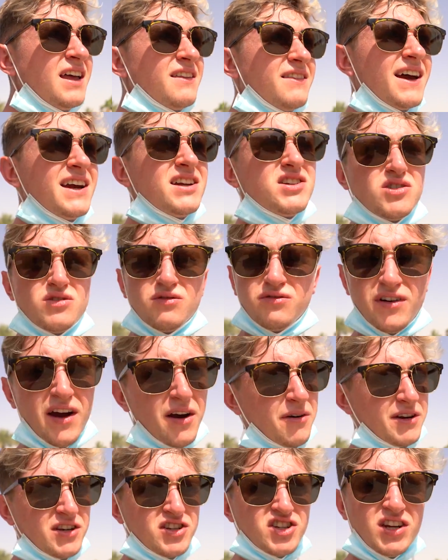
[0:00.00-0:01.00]
They do
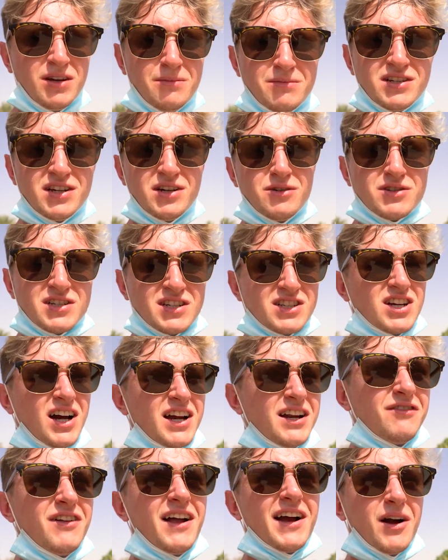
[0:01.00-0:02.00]
very cheap deals. It's
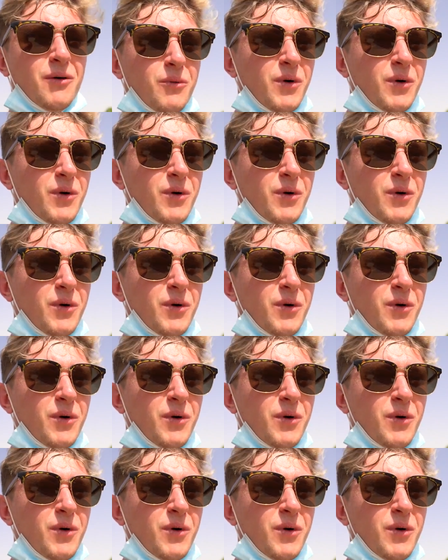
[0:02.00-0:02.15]
kind of like a